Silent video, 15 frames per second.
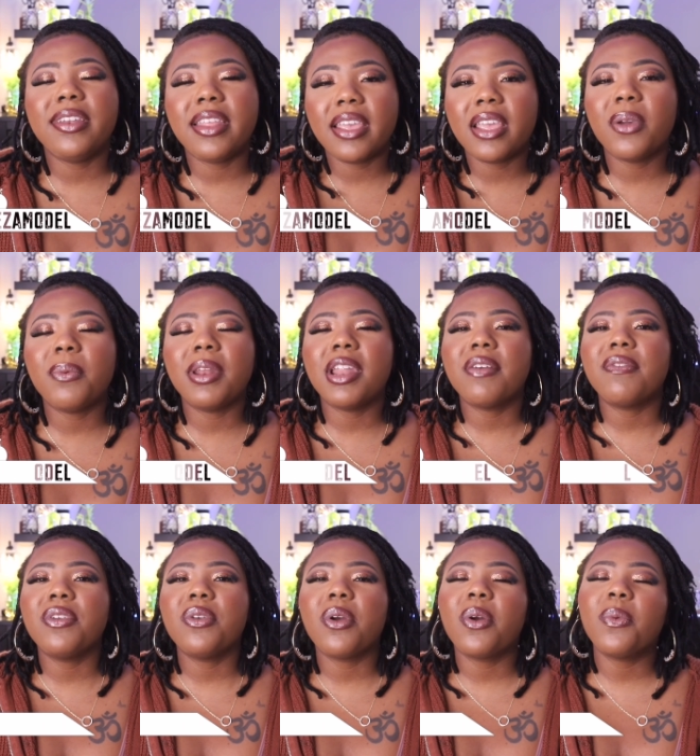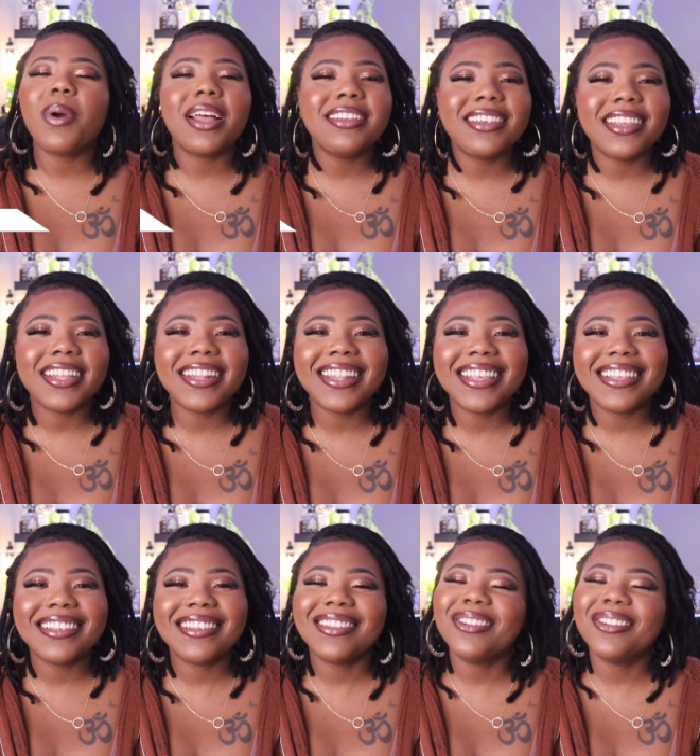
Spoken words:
day whenever you are watching this.